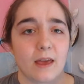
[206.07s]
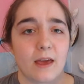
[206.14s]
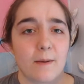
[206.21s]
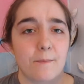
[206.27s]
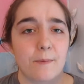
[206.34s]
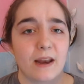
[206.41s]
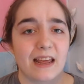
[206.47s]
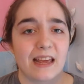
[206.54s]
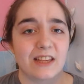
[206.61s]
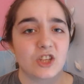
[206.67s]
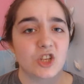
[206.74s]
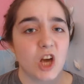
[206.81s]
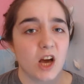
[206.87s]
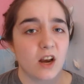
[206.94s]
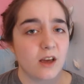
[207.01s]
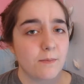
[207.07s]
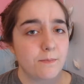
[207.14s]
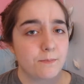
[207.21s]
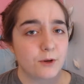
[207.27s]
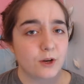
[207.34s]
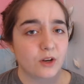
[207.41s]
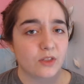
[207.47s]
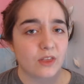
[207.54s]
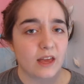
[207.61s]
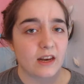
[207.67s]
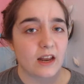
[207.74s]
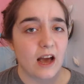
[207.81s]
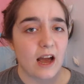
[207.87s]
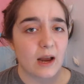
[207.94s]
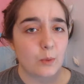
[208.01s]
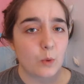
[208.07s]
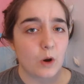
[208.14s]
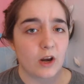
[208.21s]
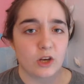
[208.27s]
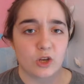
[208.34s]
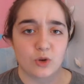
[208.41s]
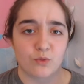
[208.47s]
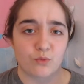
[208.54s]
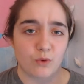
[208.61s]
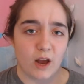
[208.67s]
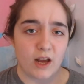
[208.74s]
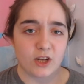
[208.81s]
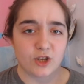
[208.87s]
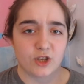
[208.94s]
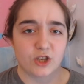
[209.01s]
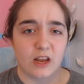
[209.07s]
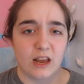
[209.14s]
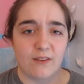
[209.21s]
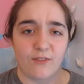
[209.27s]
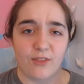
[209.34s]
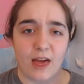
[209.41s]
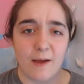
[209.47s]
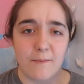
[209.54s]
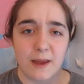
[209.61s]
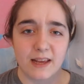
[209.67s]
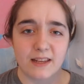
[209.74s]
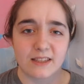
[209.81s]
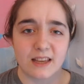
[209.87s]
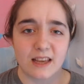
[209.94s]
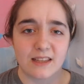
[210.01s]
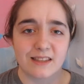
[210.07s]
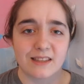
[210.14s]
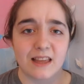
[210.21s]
But it's not a book that I wanted to rush, if that makes sense.